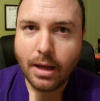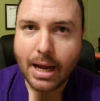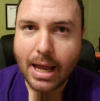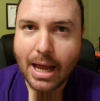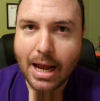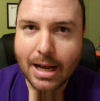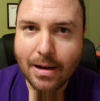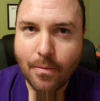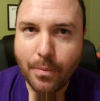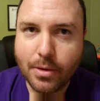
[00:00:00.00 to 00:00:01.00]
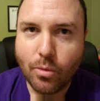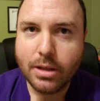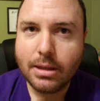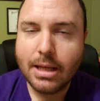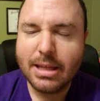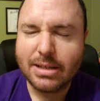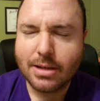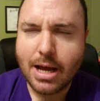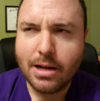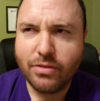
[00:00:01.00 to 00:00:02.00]
And the one thing that's
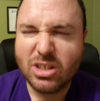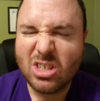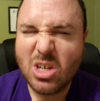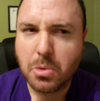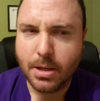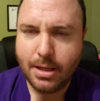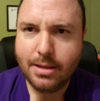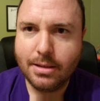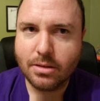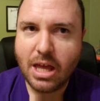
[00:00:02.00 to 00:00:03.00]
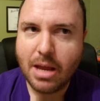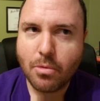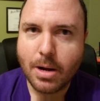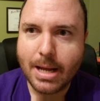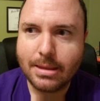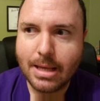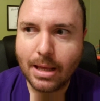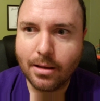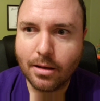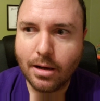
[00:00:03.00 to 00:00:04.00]
kind of the secret in this camera, I
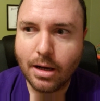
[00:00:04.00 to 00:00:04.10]
think,